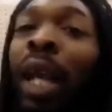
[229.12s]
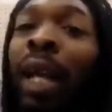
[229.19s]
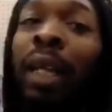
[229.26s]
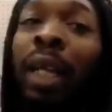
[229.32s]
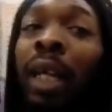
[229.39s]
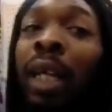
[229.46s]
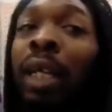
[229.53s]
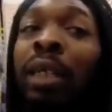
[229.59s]
when you
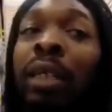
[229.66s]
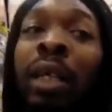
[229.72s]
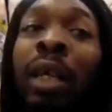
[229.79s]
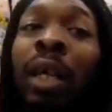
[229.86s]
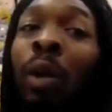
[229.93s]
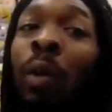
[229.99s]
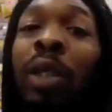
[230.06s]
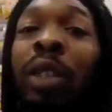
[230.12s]
got mm-hmm. kids,
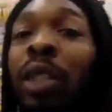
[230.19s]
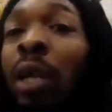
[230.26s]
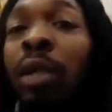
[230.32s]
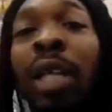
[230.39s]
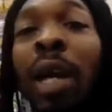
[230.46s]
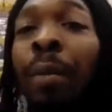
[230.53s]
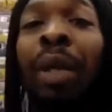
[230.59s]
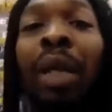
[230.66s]
watch
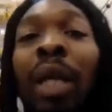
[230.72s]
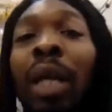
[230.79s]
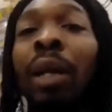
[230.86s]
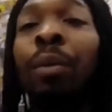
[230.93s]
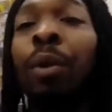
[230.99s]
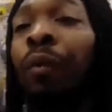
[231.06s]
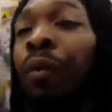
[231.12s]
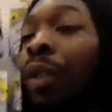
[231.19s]
all type of
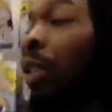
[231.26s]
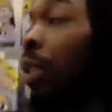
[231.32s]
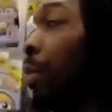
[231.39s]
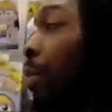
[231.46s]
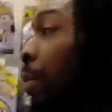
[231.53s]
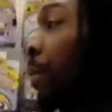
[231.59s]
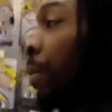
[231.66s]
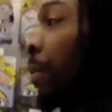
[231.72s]
kid movies.